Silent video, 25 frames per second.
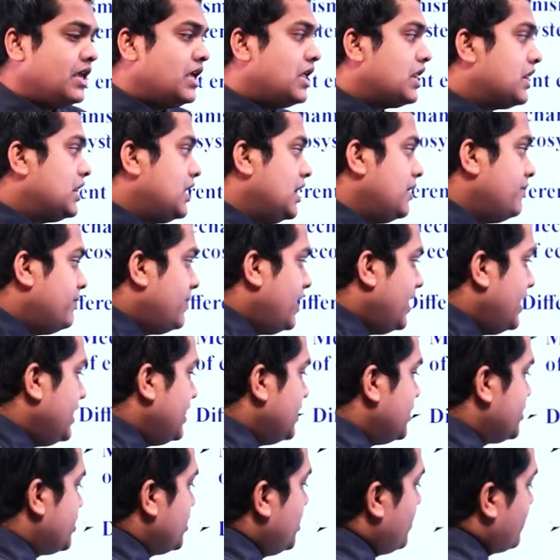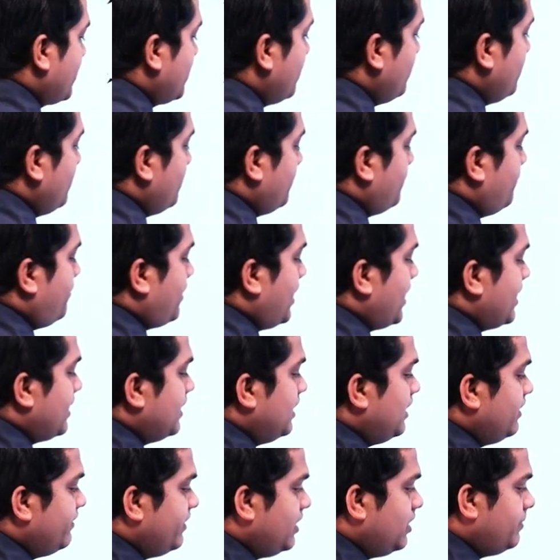Then, my dear children,
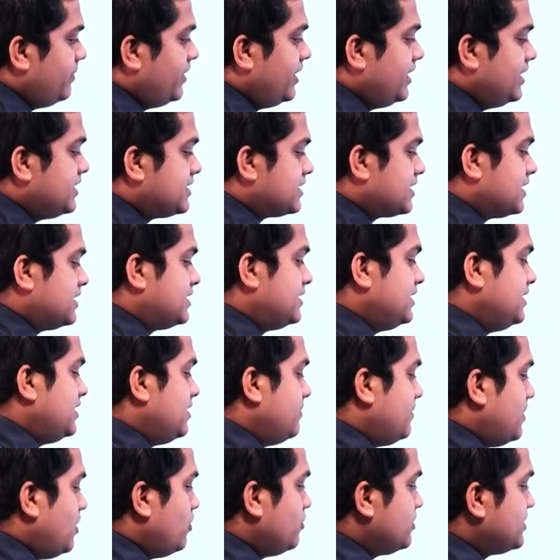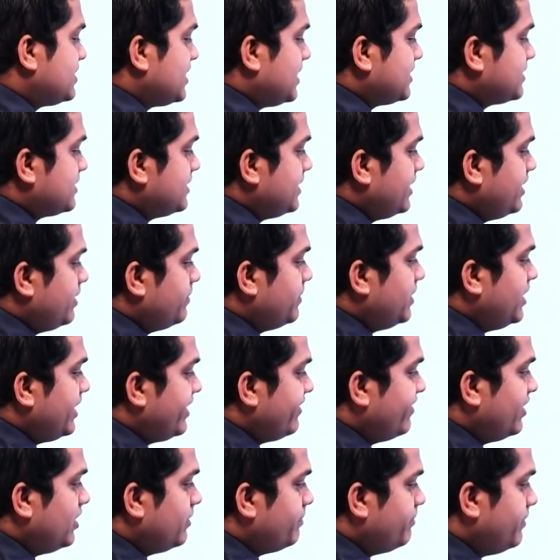finally, we'll be discussing about sustainable
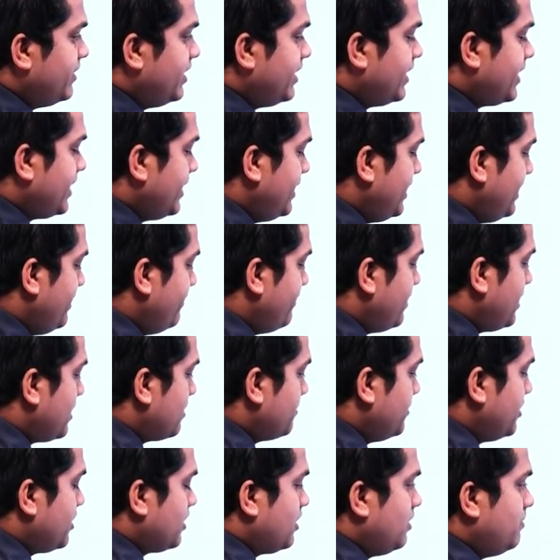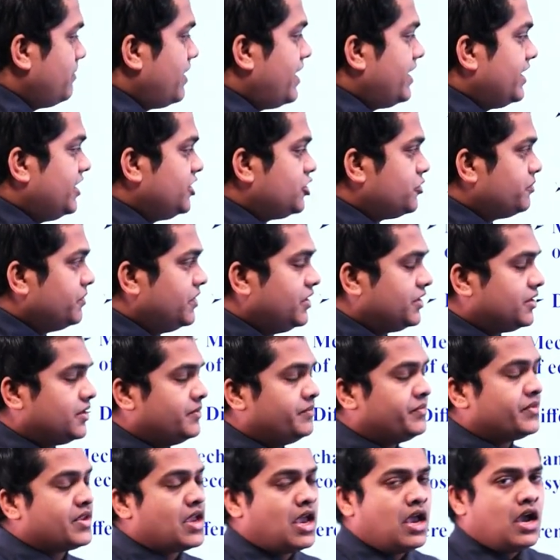development and environmental management.
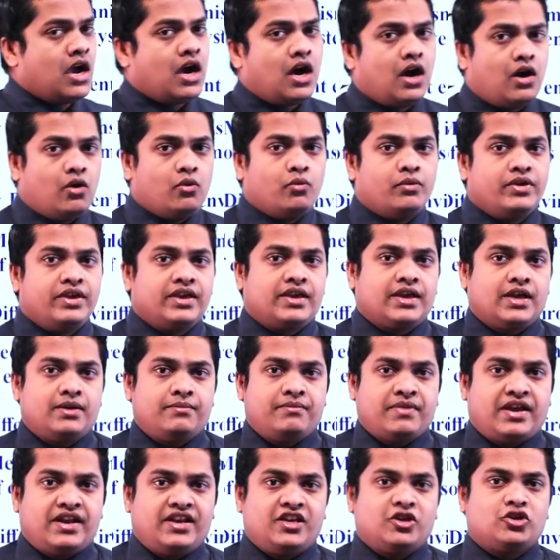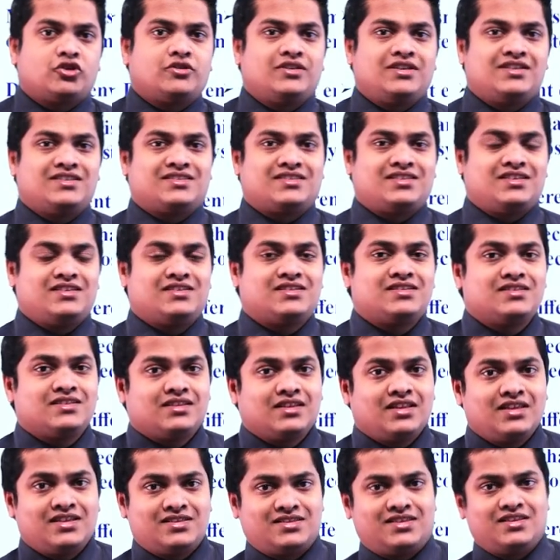How we can manage these
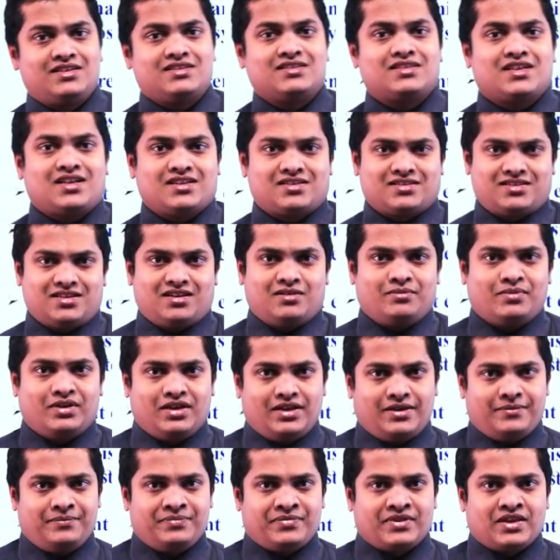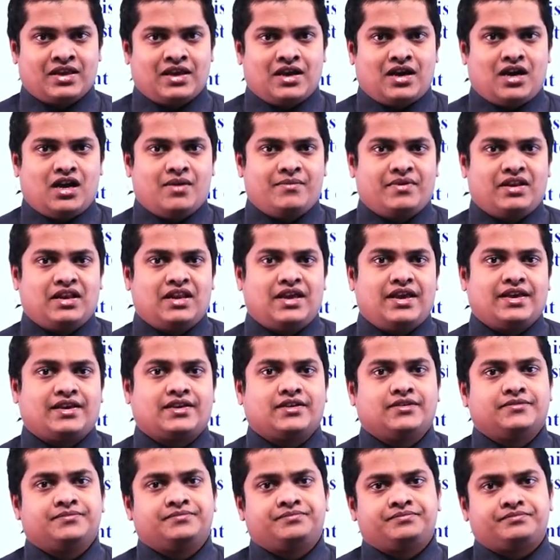things sustainably. I mean,
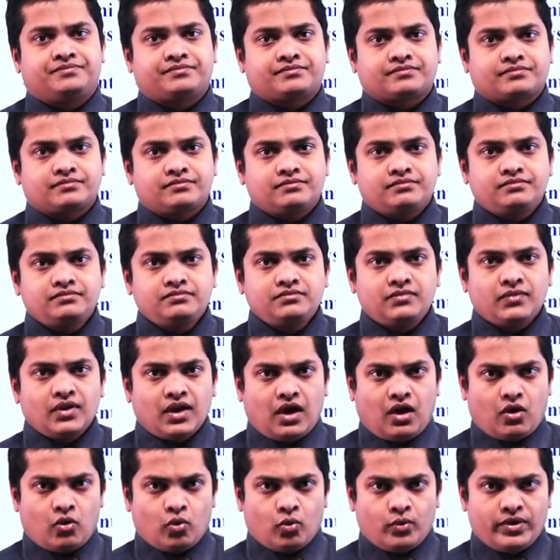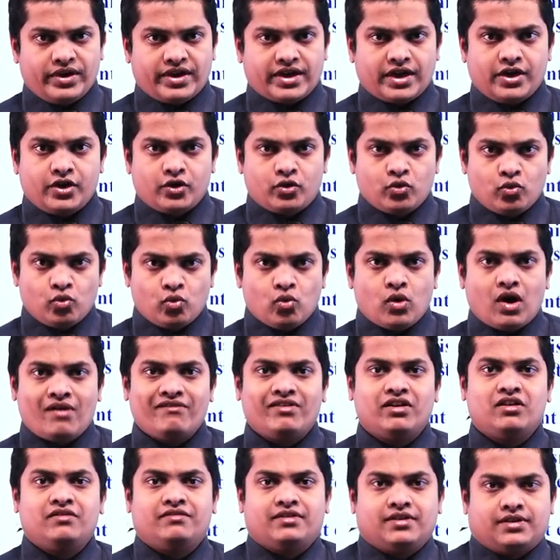like, how we can do
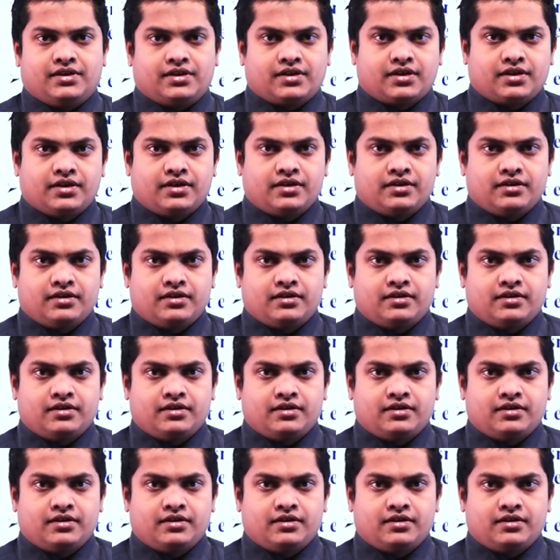our work,